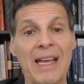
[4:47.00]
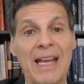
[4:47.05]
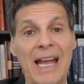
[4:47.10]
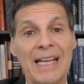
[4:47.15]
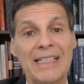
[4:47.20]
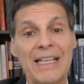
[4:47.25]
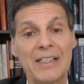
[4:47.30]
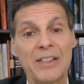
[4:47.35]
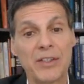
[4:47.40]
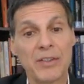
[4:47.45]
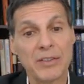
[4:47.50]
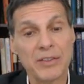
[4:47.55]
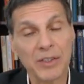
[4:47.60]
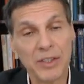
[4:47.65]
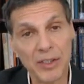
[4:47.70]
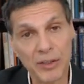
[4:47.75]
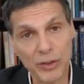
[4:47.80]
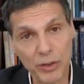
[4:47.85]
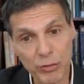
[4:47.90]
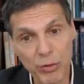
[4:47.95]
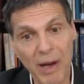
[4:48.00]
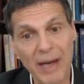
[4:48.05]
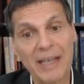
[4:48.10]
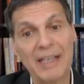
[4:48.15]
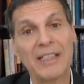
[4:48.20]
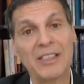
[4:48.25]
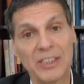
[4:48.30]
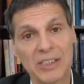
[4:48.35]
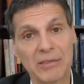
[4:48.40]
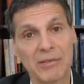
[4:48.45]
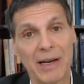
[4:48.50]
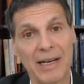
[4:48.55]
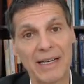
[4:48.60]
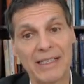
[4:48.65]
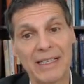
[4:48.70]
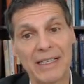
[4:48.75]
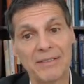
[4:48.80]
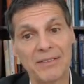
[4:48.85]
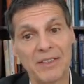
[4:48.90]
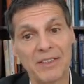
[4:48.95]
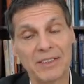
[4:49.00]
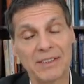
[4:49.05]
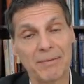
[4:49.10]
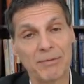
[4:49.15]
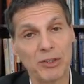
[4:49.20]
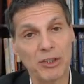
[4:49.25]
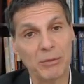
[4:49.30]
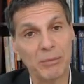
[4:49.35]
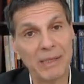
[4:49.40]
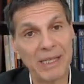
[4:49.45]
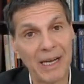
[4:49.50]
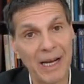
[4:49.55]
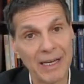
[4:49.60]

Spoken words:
And then your triglyceride levels should be